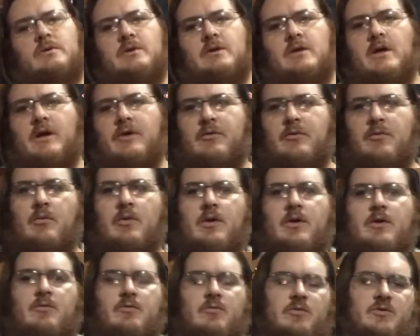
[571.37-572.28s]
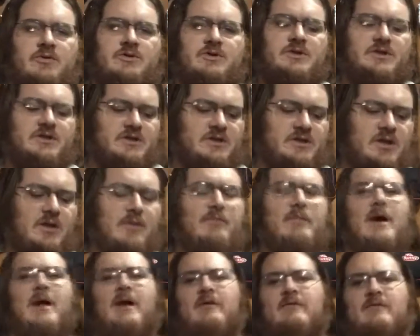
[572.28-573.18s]
the other one was just the
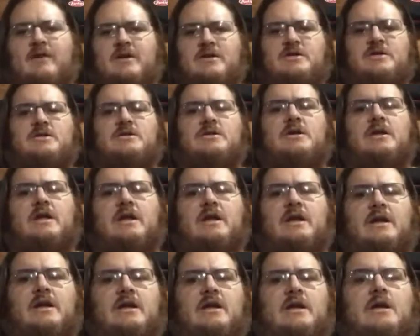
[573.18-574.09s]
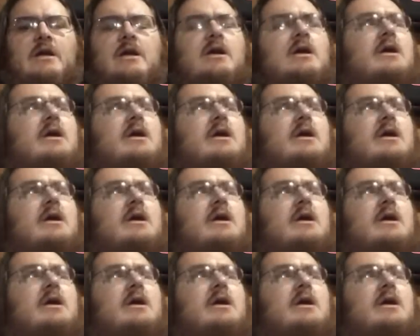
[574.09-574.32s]
amount of veggies you get in it.